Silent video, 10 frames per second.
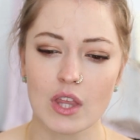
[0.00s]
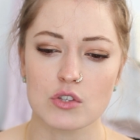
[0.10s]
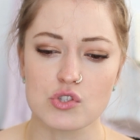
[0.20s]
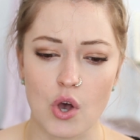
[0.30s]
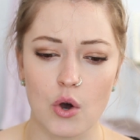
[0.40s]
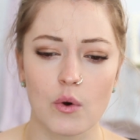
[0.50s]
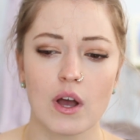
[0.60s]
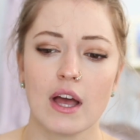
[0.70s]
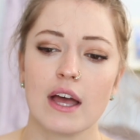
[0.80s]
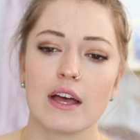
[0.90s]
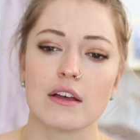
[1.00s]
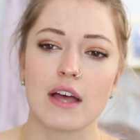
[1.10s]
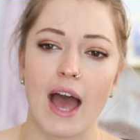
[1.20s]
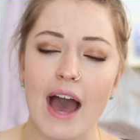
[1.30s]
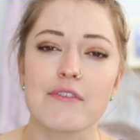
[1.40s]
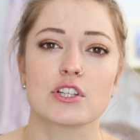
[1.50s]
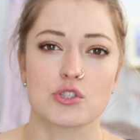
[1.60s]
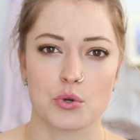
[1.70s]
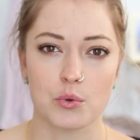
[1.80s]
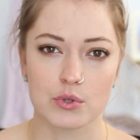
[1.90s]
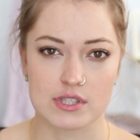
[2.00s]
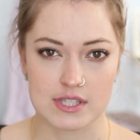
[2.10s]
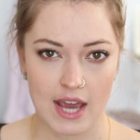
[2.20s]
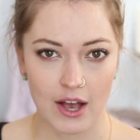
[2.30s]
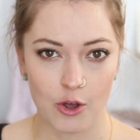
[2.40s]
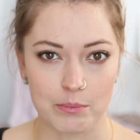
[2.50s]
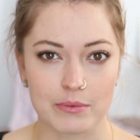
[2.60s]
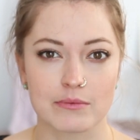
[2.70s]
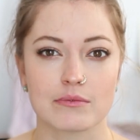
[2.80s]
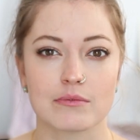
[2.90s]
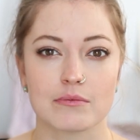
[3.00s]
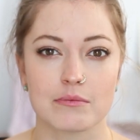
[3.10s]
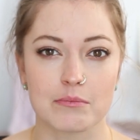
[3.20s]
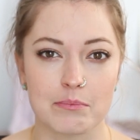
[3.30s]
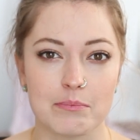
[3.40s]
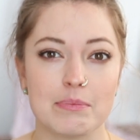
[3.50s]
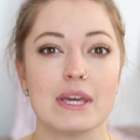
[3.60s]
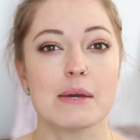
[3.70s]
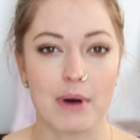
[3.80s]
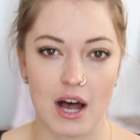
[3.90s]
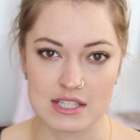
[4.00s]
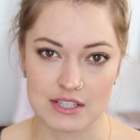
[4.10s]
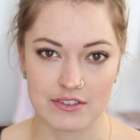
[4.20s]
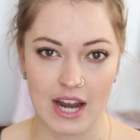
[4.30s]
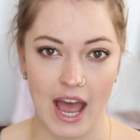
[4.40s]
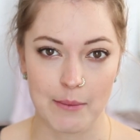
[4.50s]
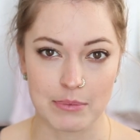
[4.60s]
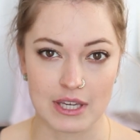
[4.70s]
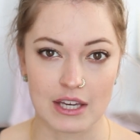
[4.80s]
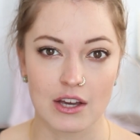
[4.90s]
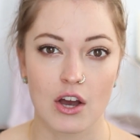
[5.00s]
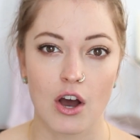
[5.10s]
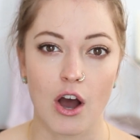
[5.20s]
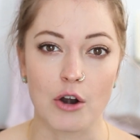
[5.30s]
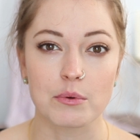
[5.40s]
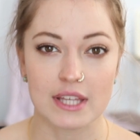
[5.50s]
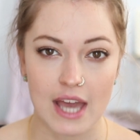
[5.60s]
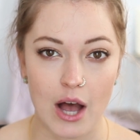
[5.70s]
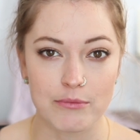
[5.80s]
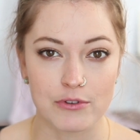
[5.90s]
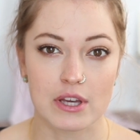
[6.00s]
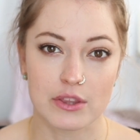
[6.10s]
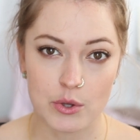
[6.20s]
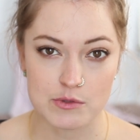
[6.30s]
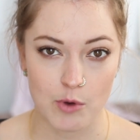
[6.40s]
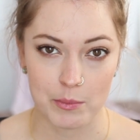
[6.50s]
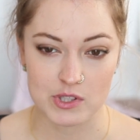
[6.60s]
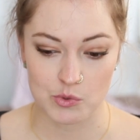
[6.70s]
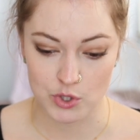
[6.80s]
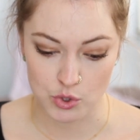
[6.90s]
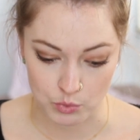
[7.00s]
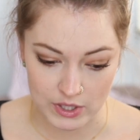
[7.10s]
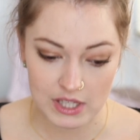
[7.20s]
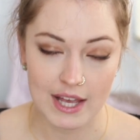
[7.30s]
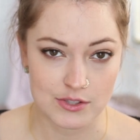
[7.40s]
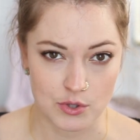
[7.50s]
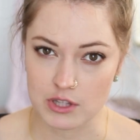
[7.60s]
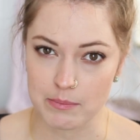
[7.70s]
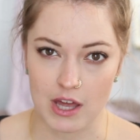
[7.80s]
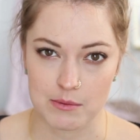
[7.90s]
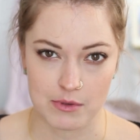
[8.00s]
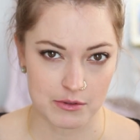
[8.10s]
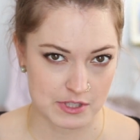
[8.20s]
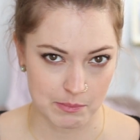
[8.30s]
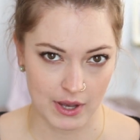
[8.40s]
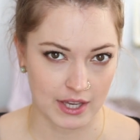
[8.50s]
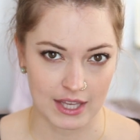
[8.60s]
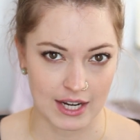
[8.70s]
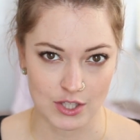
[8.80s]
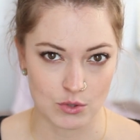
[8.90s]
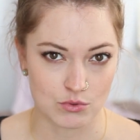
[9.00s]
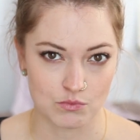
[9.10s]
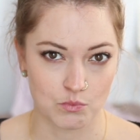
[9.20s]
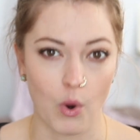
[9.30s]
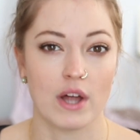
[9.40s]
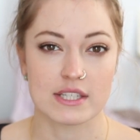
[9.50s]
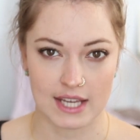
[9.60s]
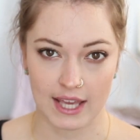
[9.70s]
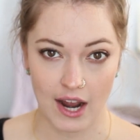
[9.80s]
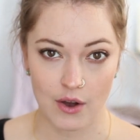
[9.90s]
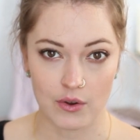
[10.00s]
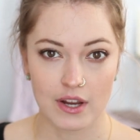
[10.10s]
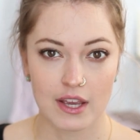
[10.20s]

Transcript: So having tools to help be positive and happy are really helpful in those moments when you realize you're at the bottom of this bucket and you want to get out.